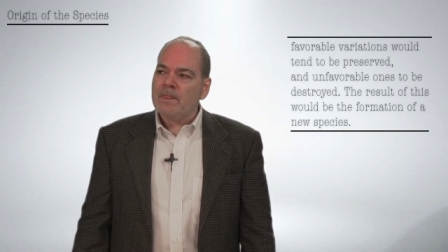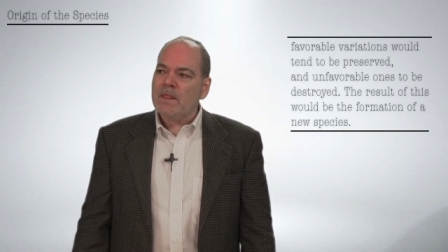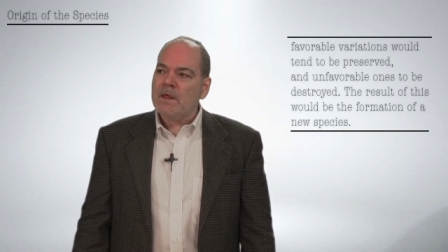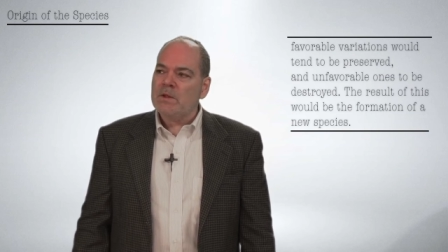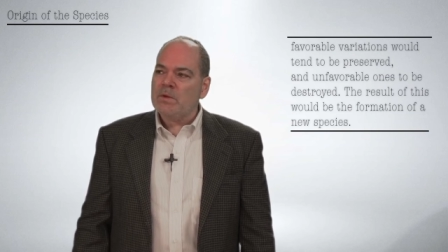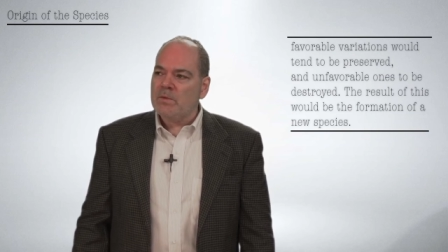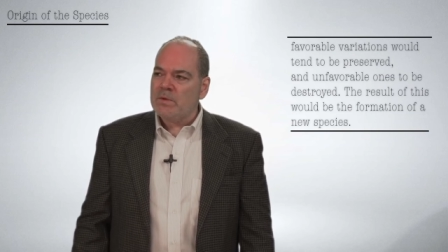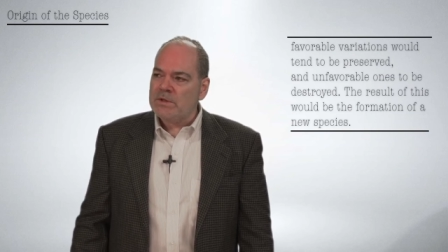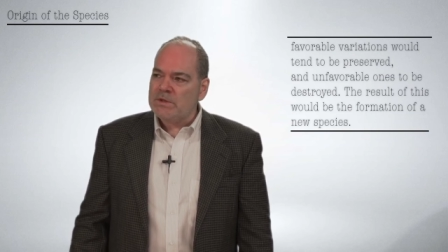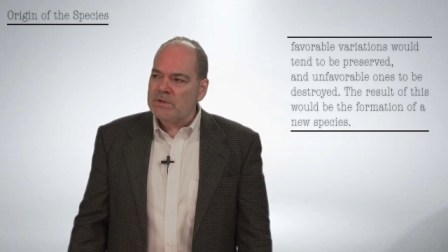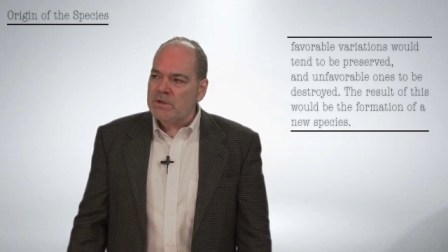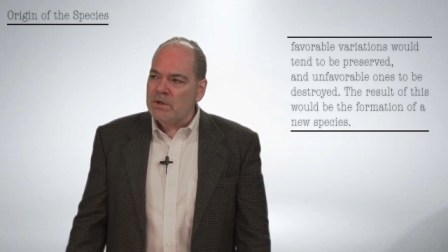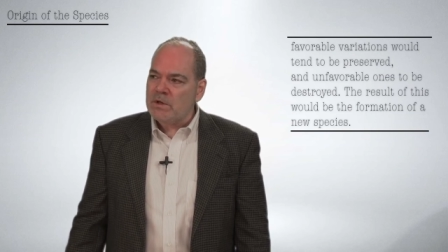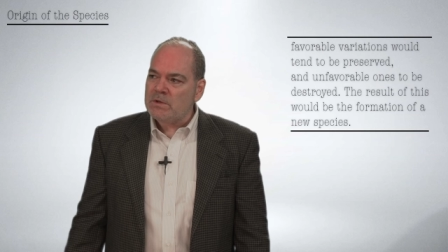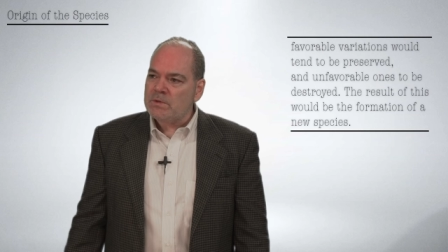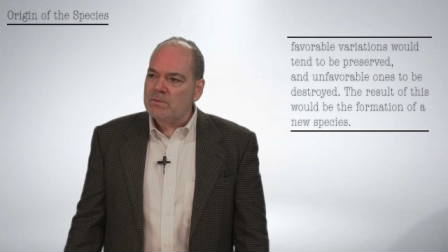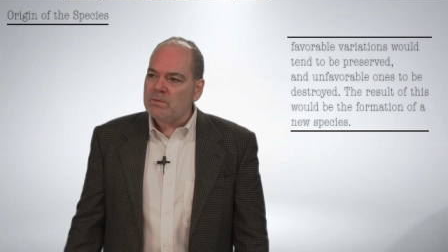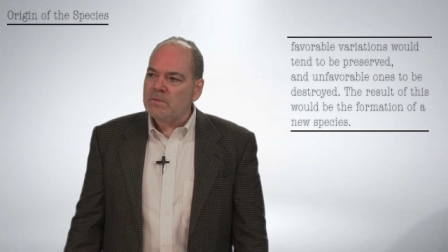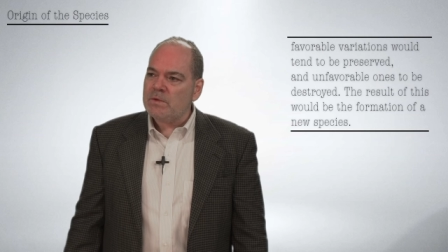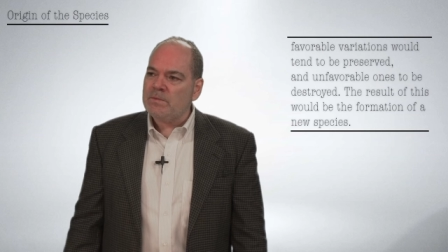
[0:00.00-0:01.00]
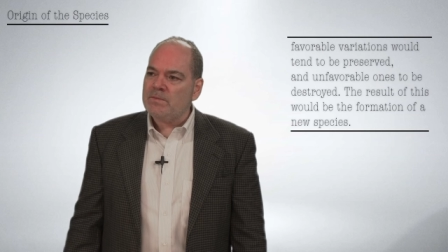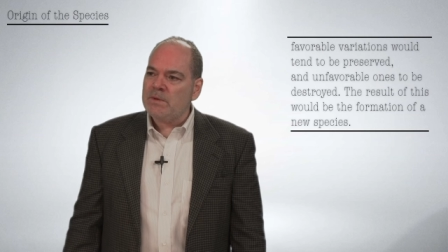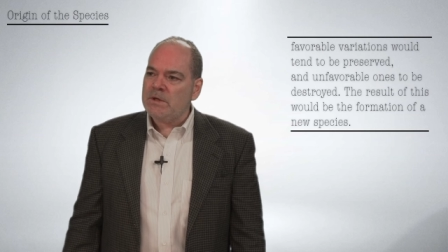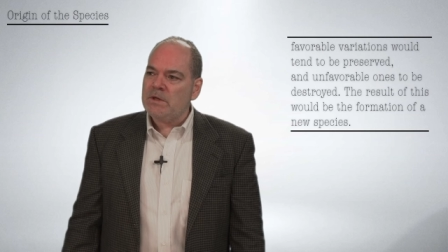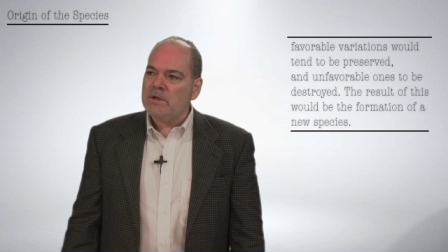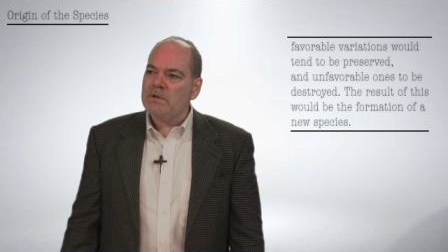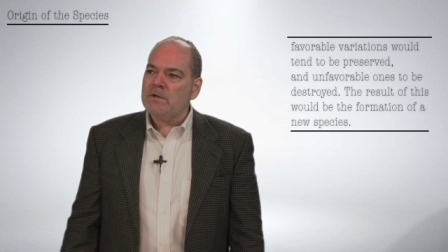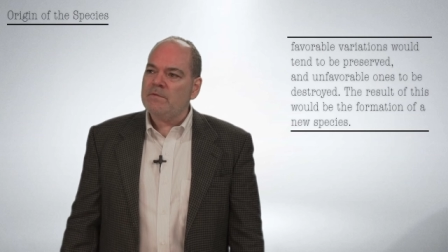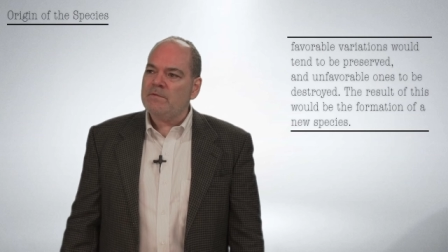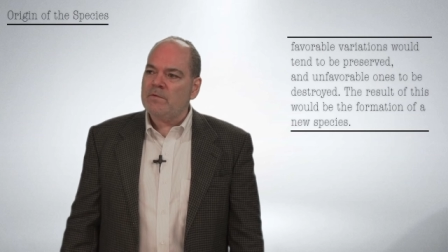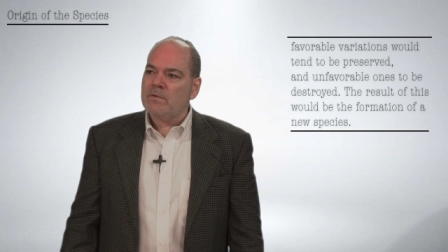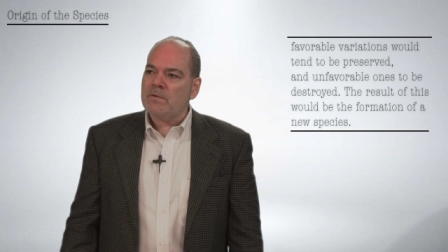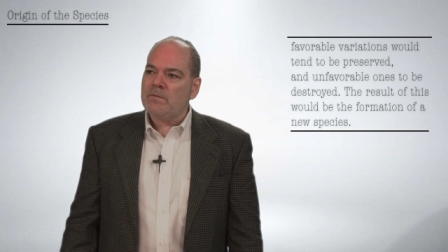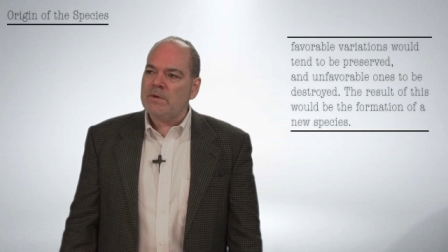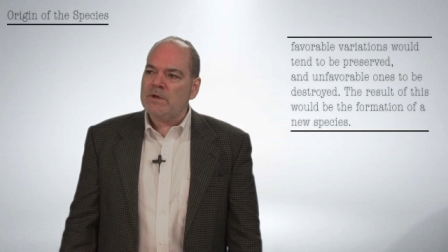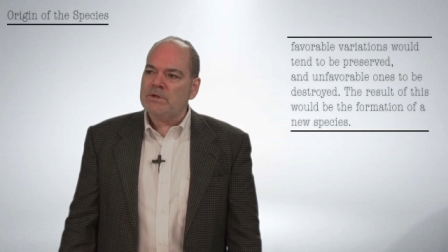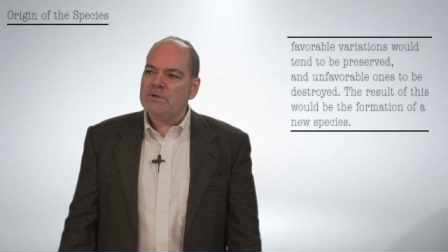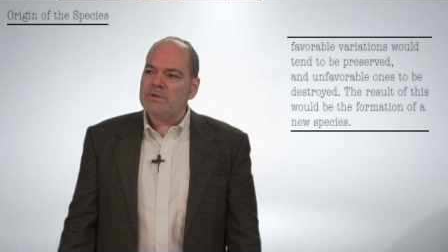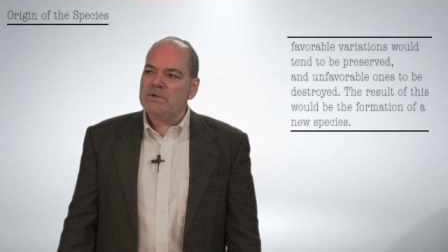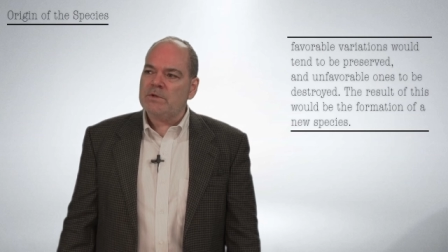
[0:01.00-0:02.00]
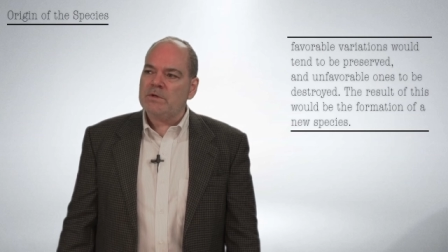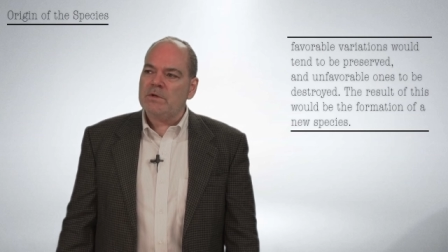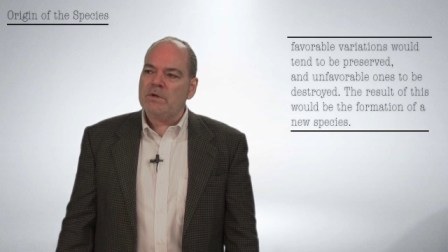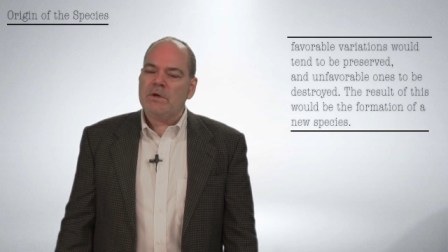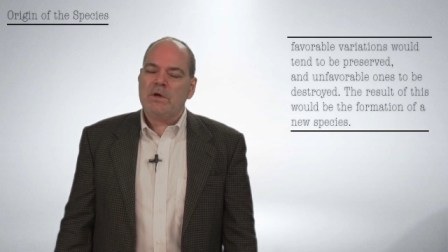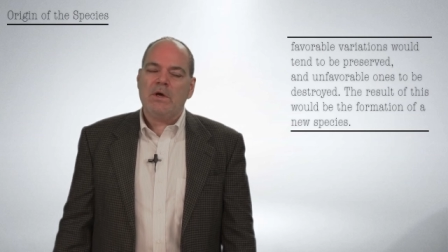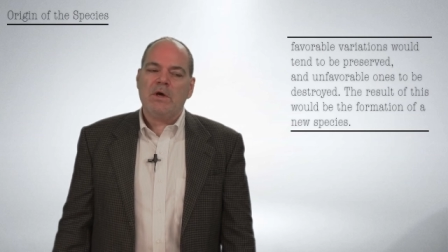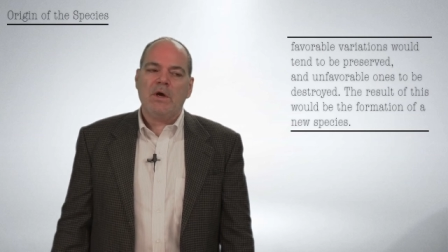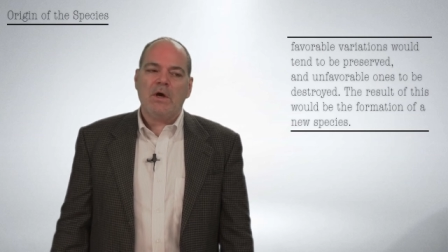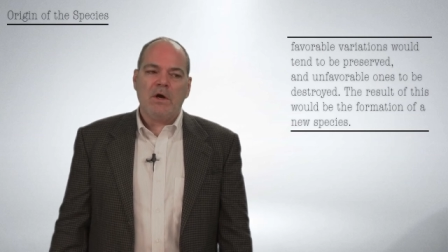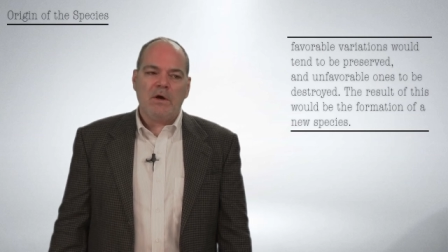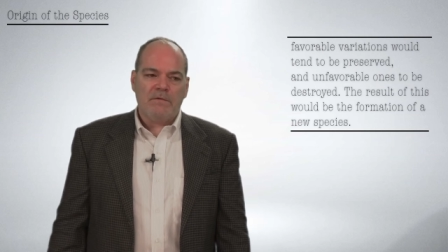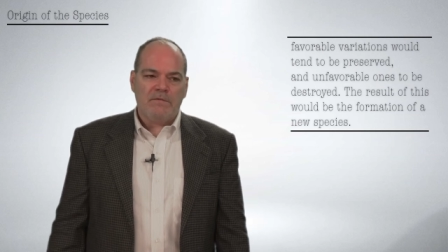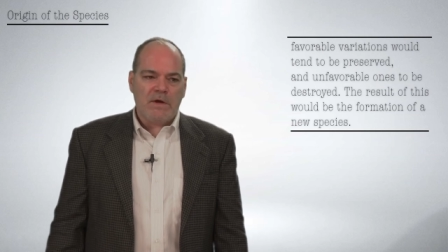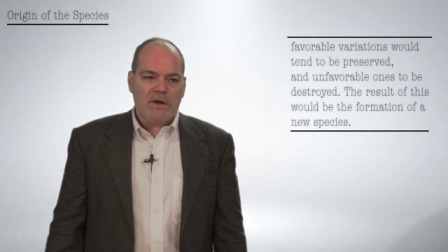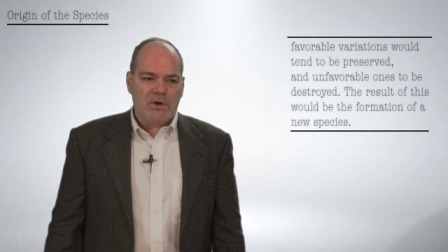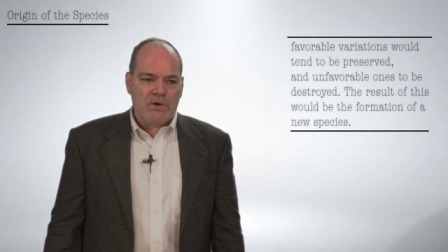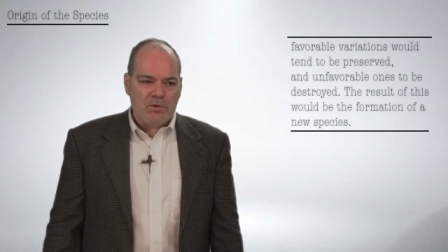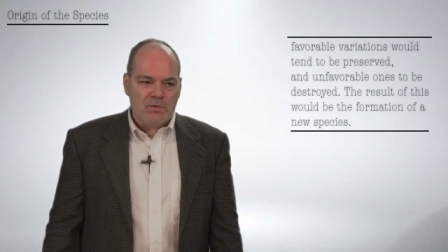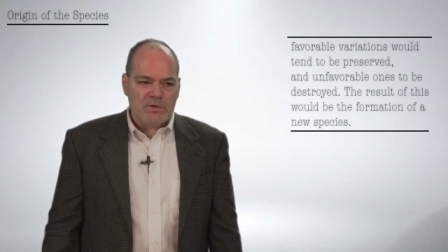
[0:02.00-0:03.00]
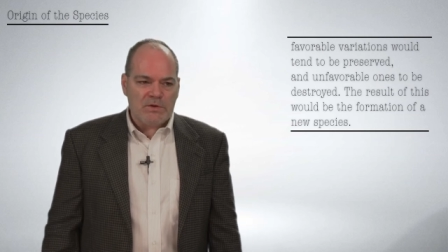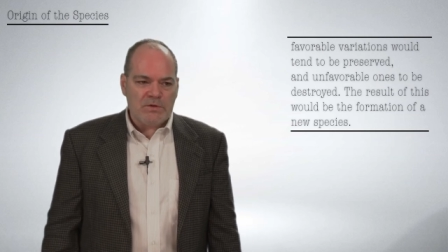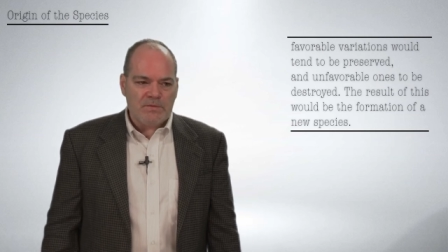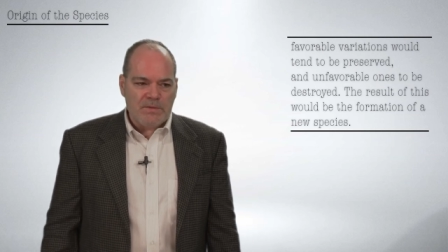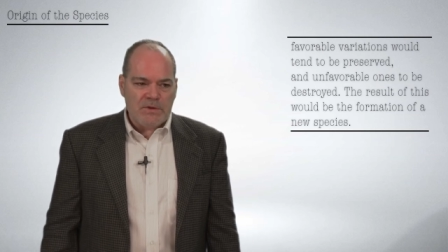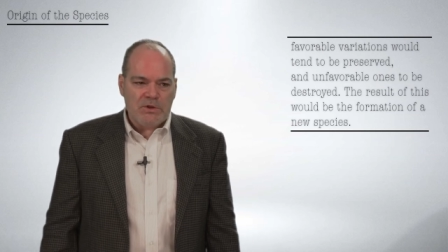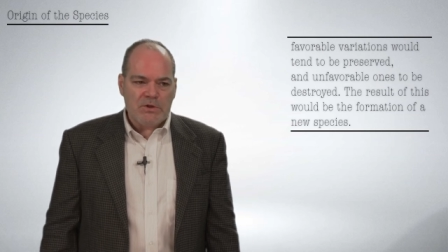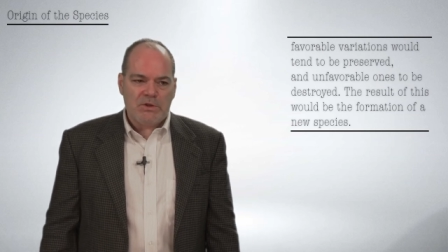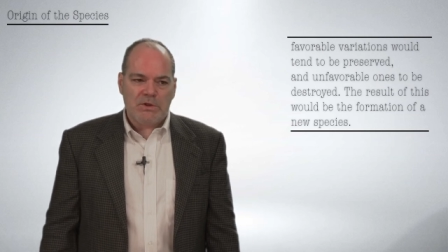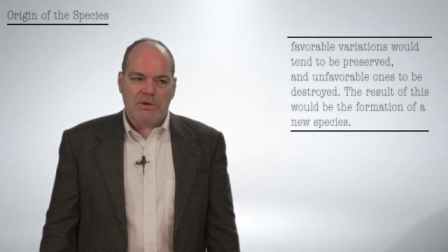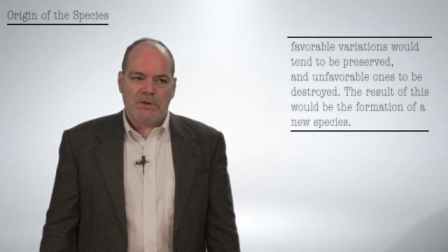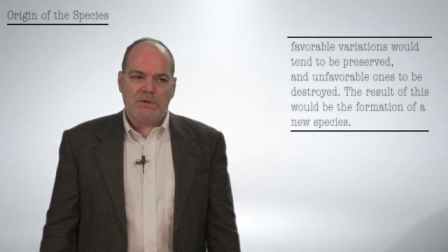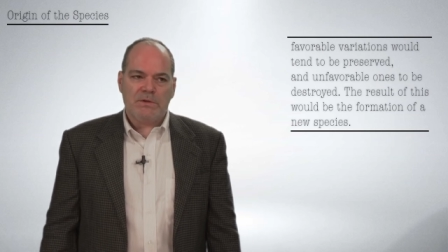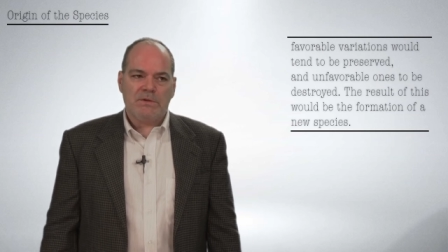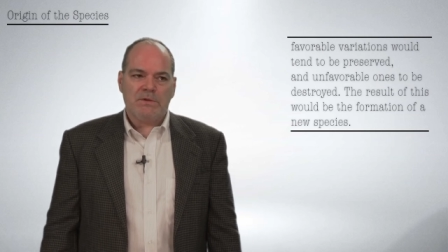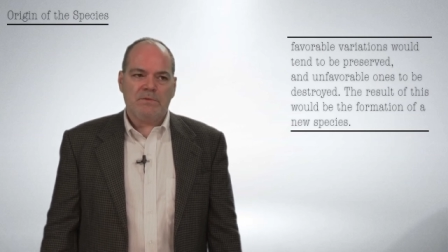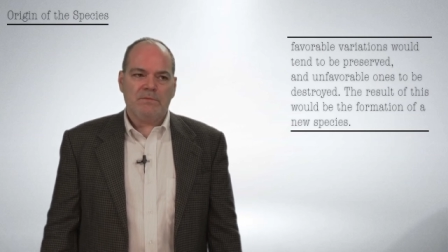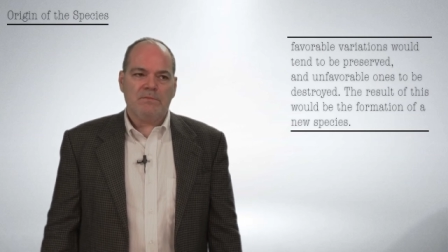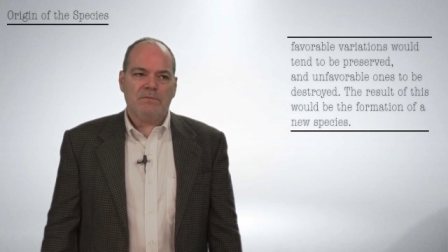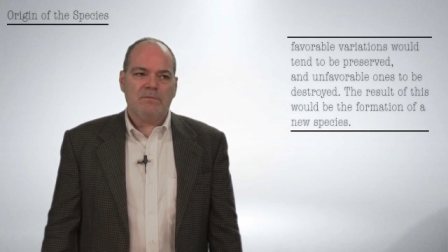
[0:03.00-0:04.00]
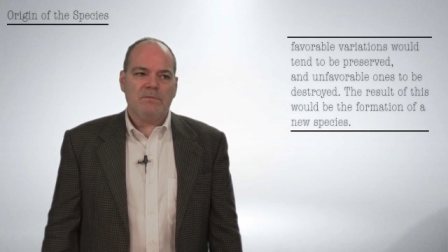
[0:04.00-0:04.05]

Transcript: The result would be the formation of a new species.